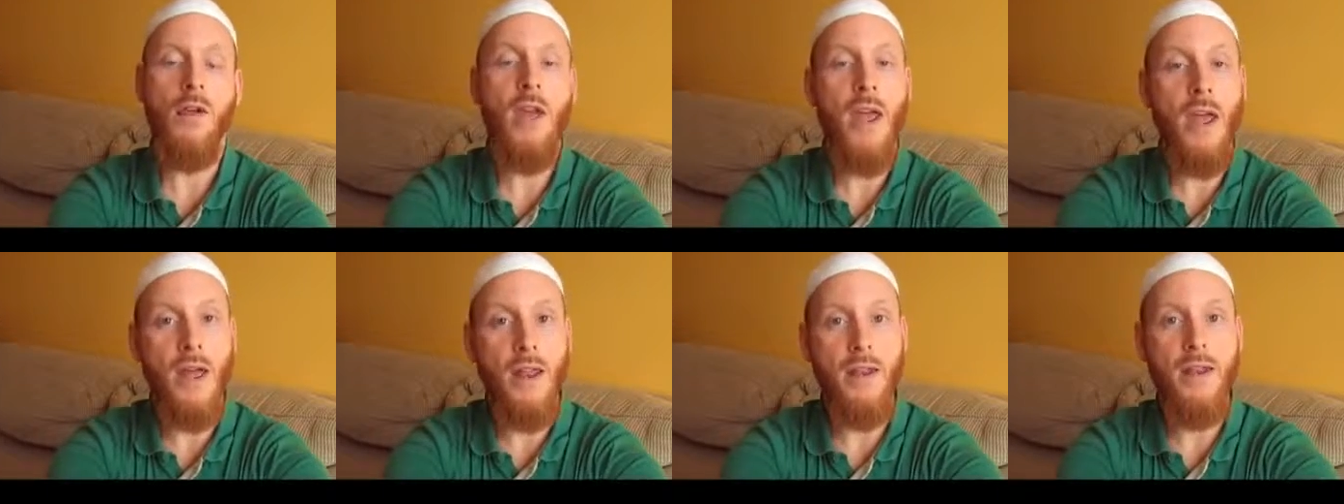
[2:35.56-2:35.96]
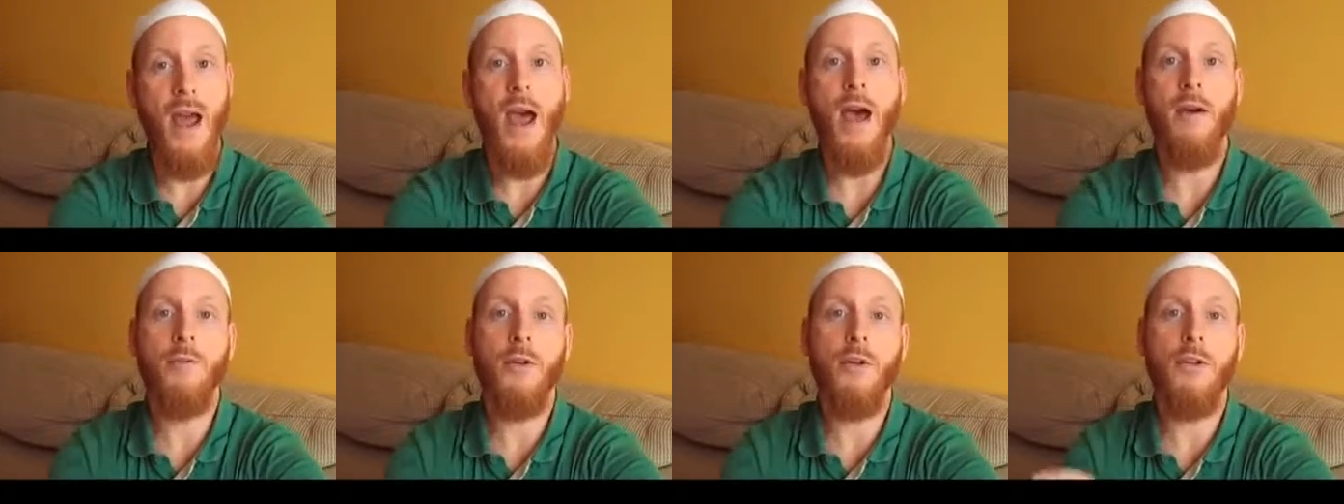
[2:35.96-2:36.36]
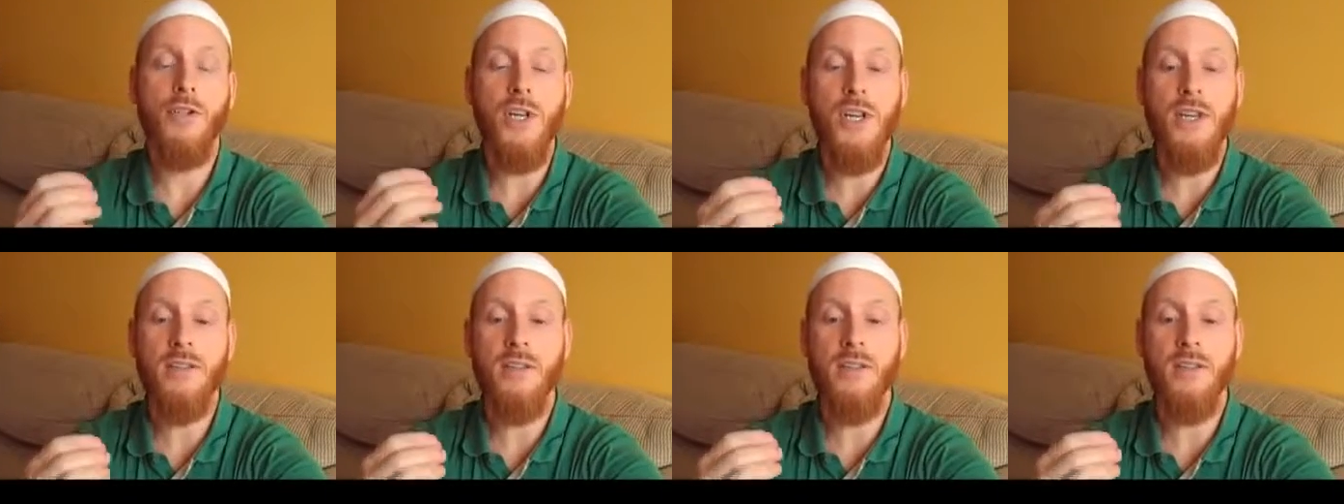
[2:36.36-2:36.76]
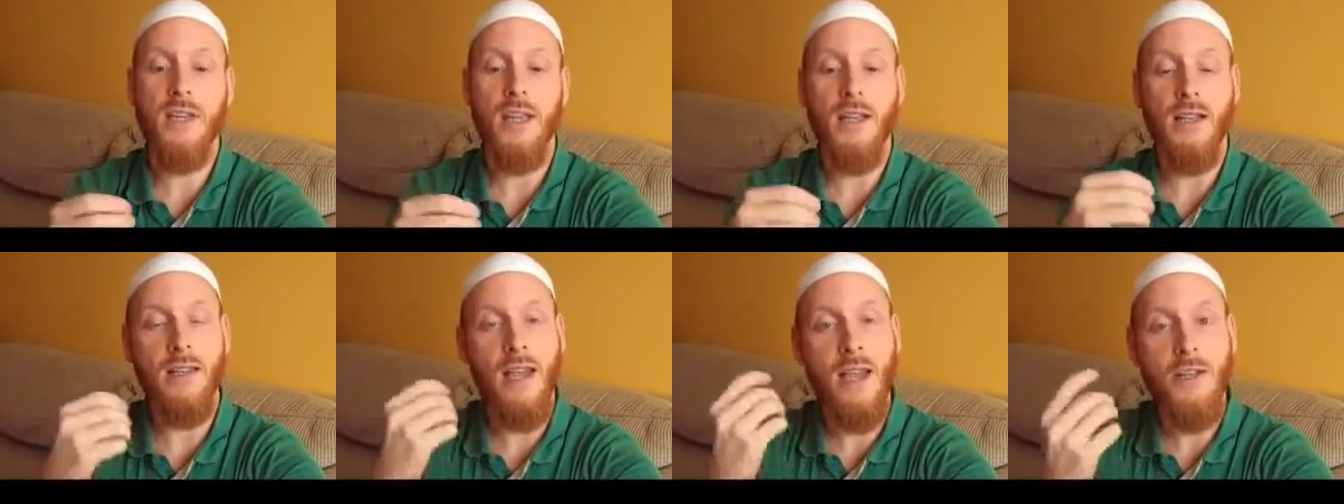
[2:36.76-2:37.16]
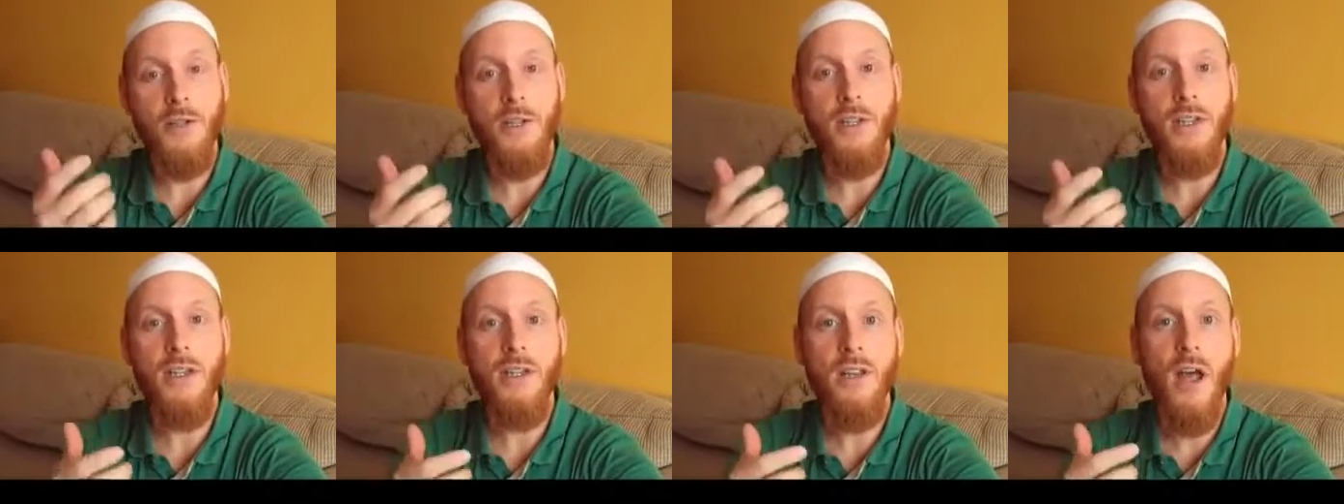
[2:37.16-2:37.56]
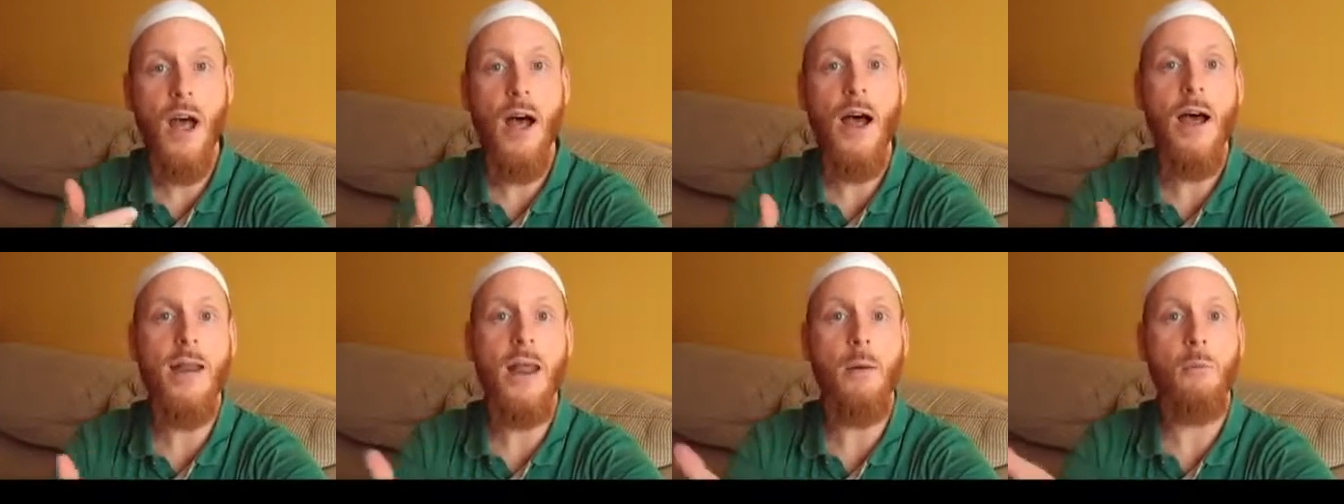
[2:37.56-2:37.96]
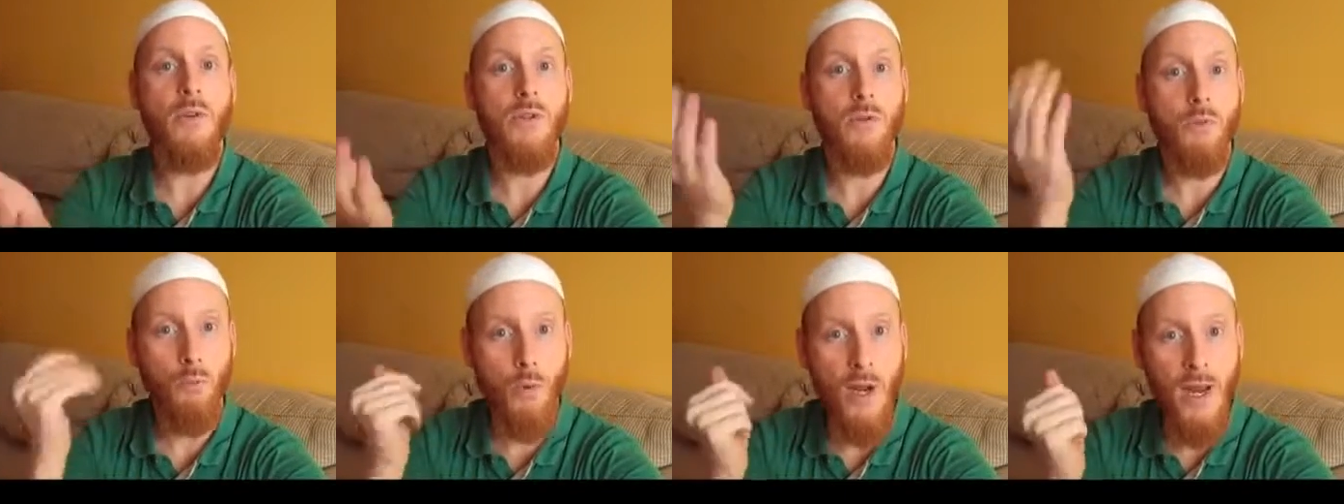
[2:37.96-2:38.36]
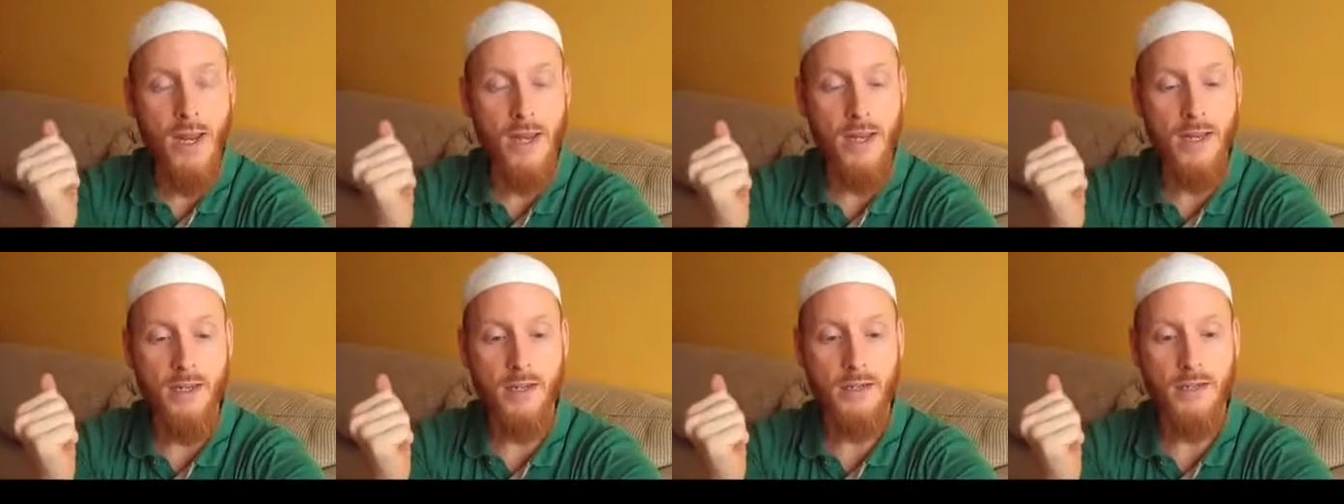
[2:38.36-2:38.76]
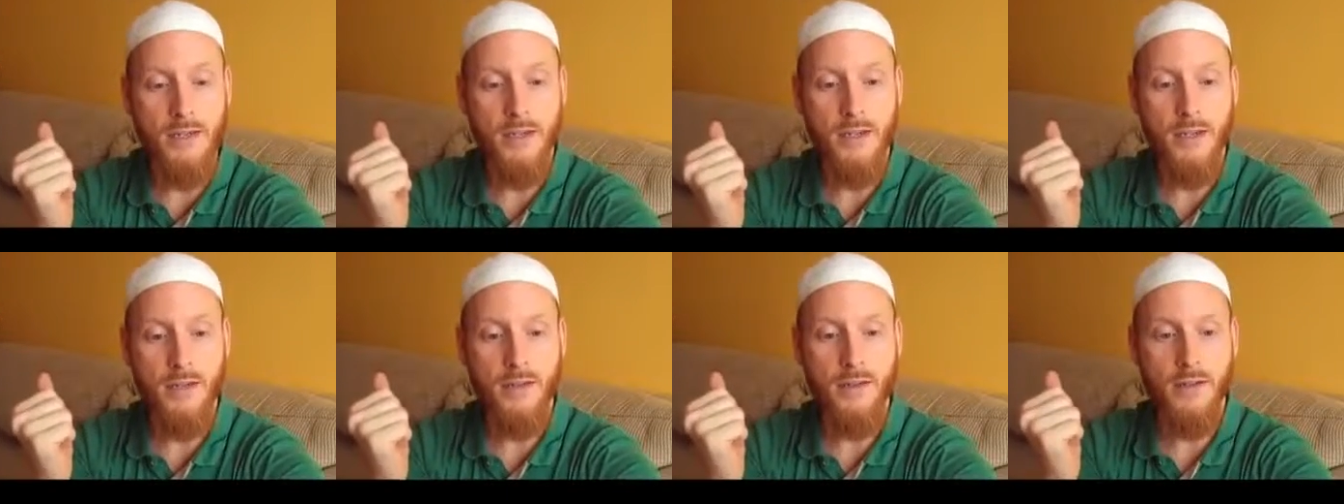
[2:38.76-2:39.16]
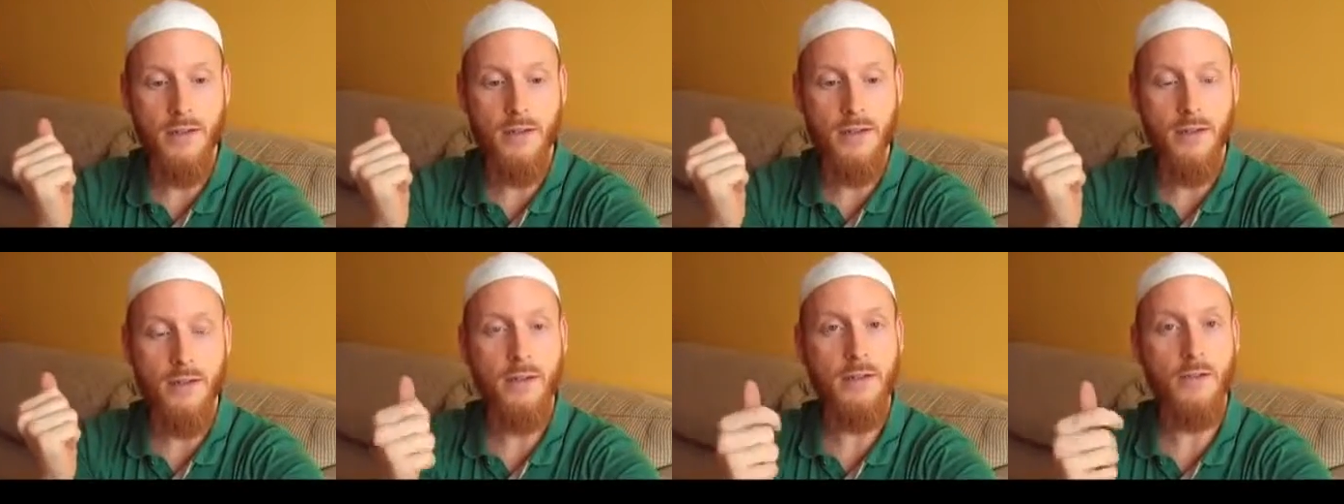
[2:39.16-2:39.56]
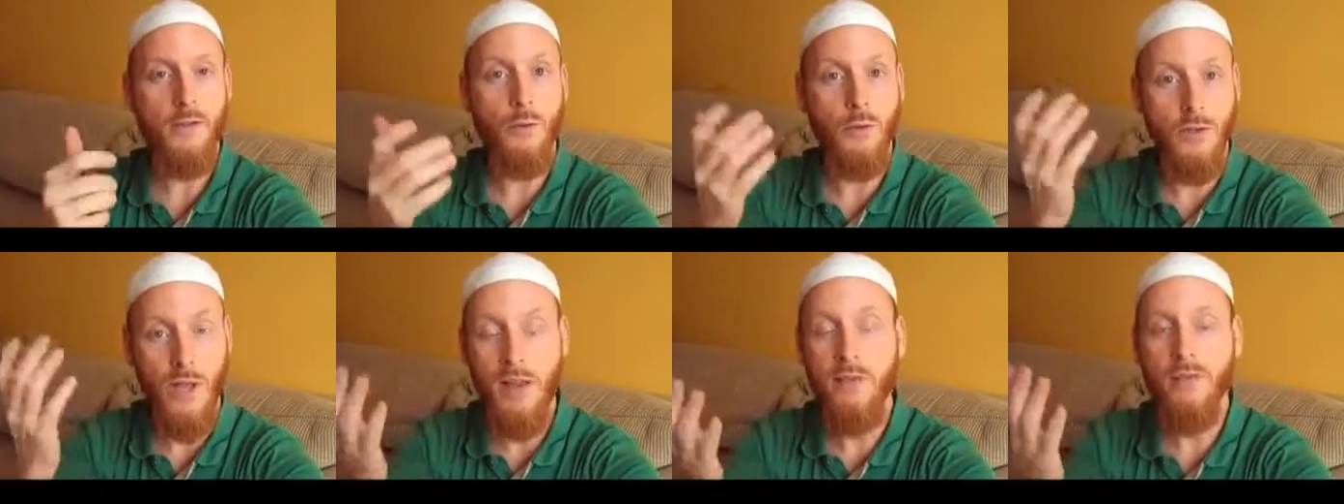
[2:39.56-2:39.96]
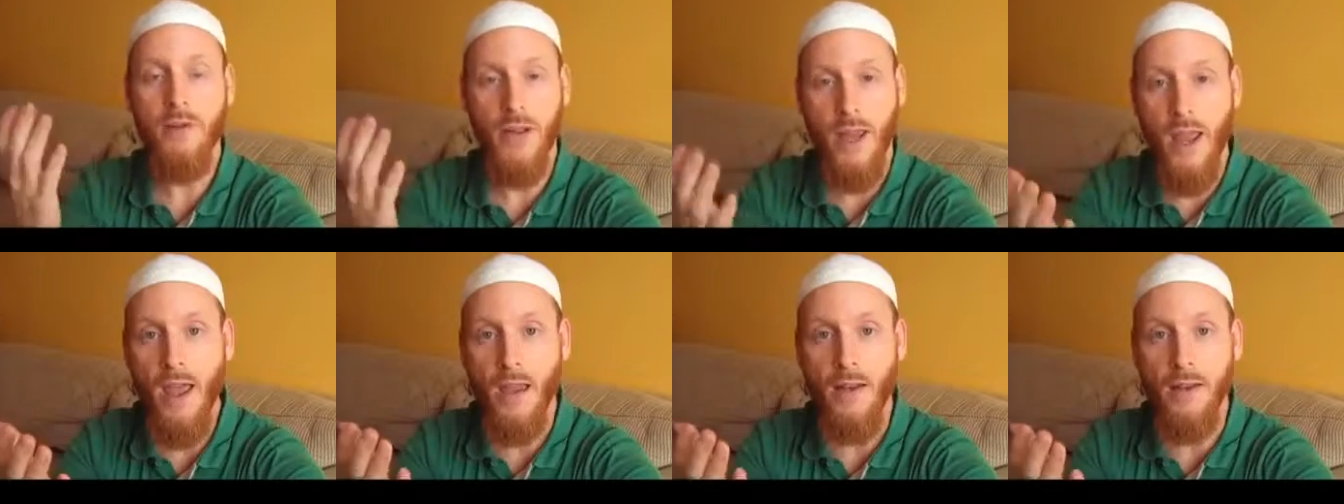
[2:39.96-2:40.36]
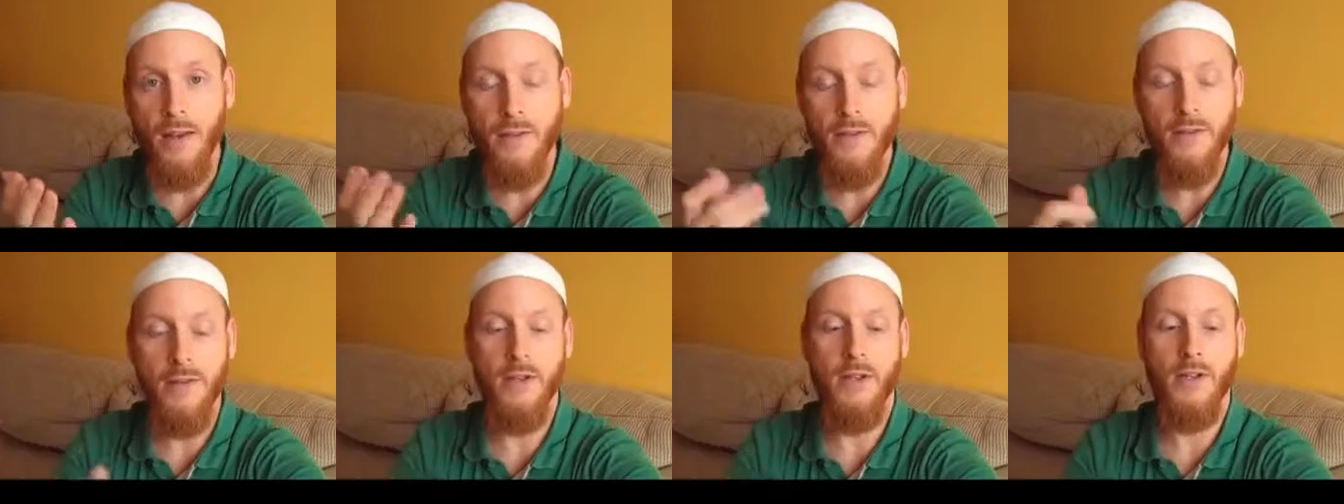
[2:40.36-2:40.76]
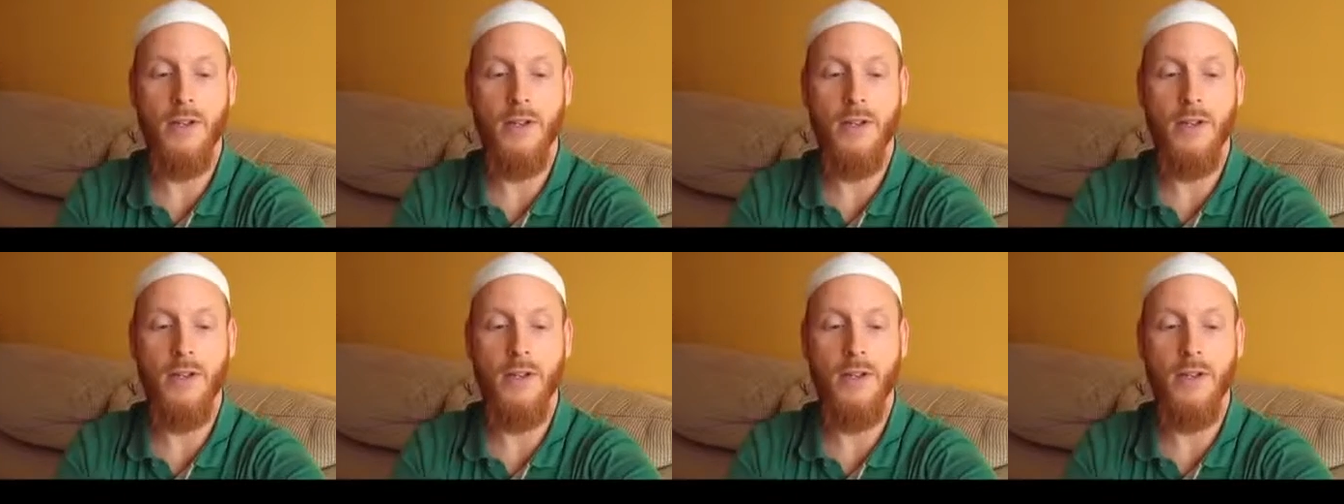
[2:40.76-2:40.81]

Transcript: Then, after Jesus allegedly died and was raised to life again,